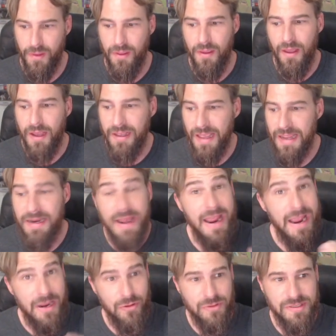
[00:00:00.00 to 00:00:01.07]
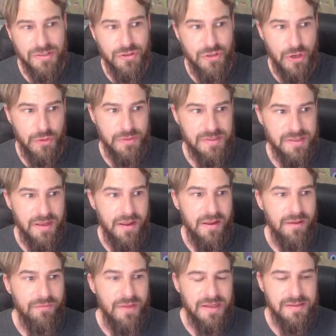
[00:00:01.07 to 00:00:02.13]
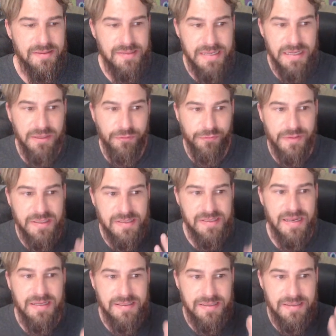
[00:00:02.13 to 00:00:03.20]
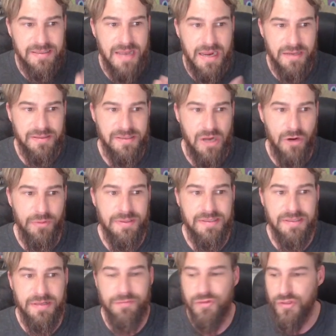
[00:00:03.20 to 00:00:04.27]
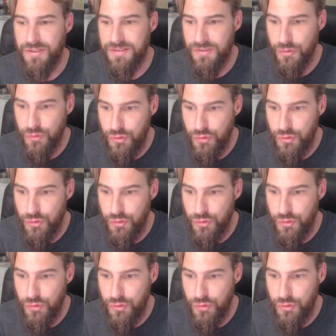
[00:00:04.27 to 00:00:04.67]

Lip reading: Again, Anderson notes that Xenophon states that Cyaxares lived just